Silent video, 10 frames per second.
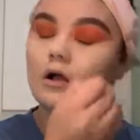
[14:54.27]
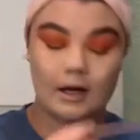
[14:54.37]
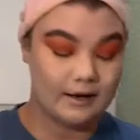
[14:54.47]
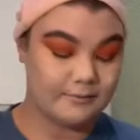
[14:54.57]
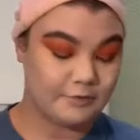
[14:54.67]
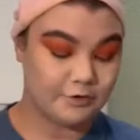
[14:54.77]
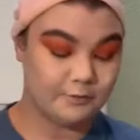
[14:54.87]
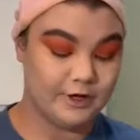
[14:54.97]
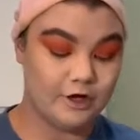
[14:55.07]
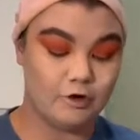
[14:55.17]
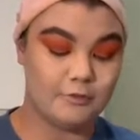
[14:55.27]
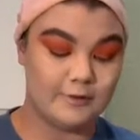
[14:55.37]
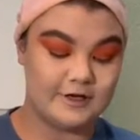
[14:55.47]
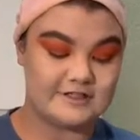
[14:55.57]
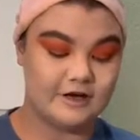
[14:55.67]
I remember being home by
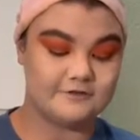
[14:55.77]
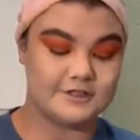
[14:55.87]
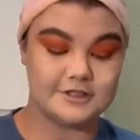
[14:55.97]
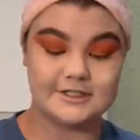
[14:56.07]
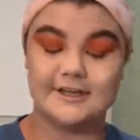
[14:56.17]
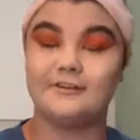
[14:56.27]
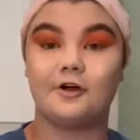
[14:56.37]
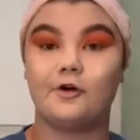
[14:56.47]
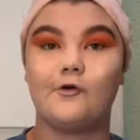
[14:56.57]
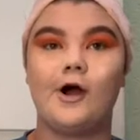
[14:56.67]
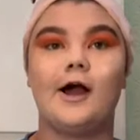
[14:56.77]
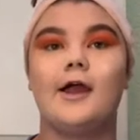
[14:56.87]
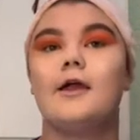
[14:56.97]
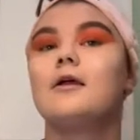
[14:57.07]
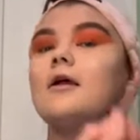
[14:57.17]
myself and just sitting there
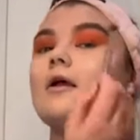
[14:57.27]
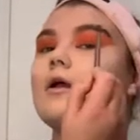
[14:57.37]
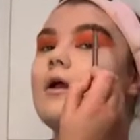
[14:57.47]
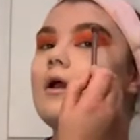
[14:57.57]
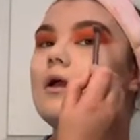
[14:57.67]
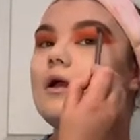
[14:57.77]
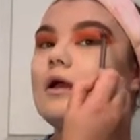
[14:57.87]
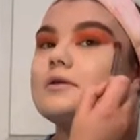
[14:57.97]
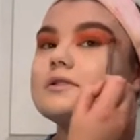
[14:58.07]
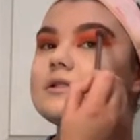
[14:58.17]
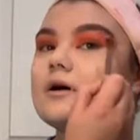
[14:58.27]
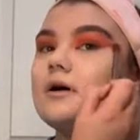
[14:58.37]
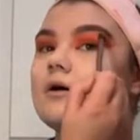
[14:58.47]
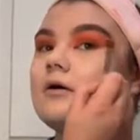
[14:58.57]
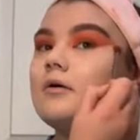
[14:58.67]
crying. And
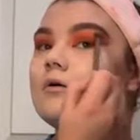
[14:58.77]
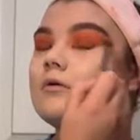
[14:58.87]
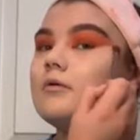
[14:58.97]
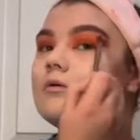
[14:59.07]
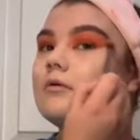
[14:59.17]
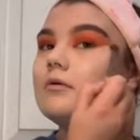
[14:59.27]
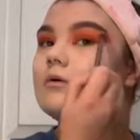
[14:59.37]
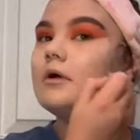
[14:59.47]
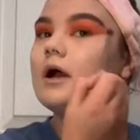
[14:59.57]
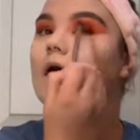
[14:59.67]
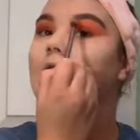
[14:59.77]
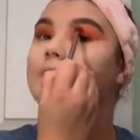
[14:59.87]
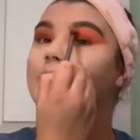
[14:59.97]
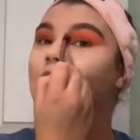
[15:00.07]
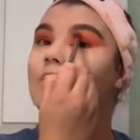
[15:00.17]
so I
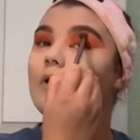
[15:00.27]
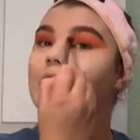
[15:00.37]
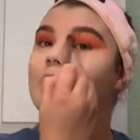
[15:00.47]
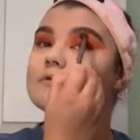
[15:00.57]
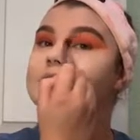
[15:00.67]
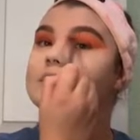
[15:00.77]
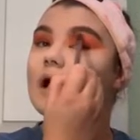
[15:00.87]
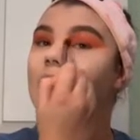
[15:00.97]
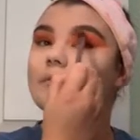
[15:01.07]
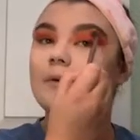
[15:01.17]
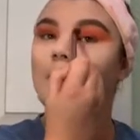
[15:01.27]
remember going outside where